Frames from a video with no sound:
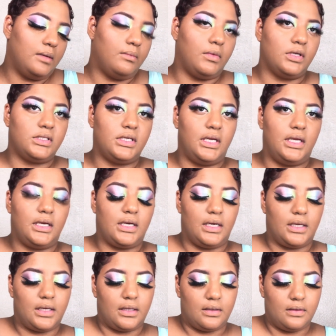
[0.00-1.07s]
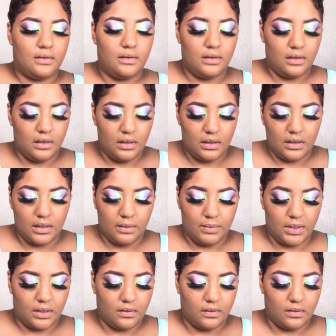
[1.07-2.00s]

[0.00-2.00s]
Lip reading: Then I'm gonna